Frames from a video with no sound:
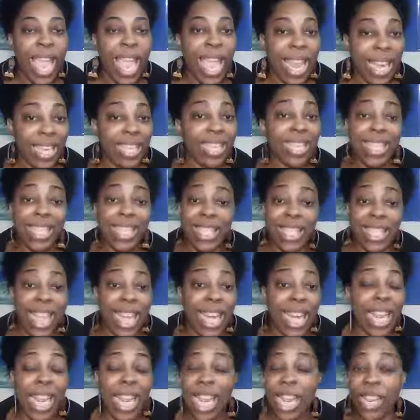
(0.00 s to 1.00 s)
And she
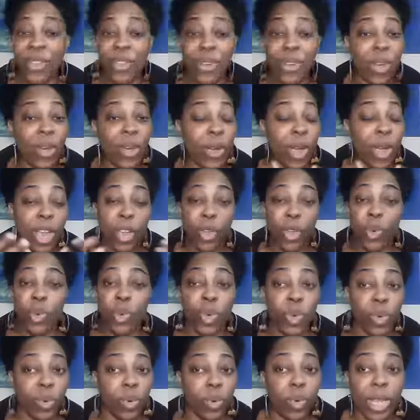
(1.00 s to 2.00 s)
said it, you know,
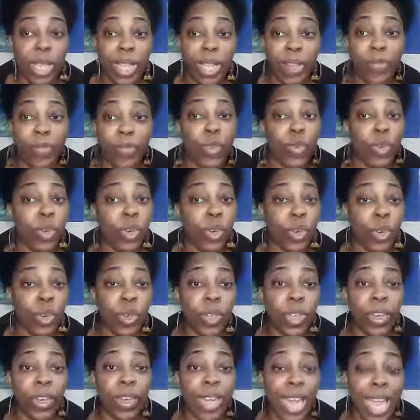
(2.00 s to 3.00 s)
Google, if you
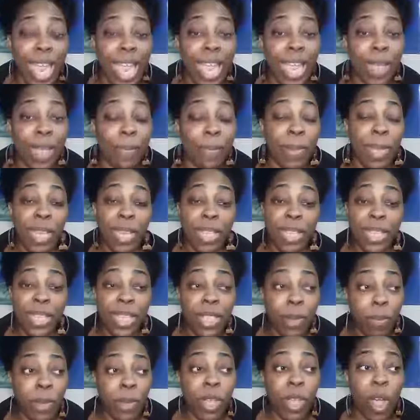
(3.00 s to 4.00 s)
Google your name,
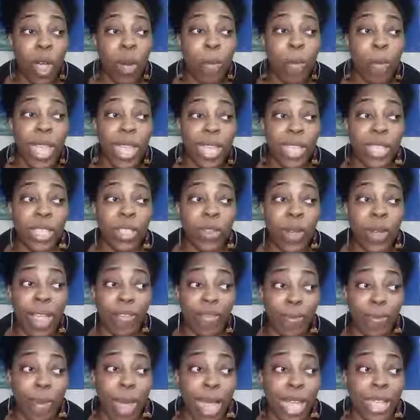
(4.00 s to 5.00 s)
some of y'all may still
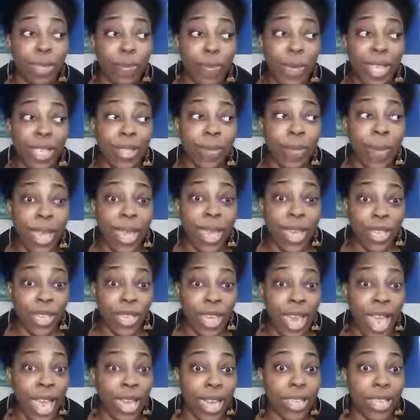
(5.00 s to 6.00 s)
have a MySpace
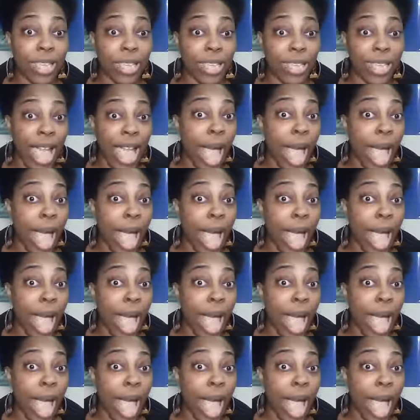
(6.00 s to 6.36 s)
page. I just,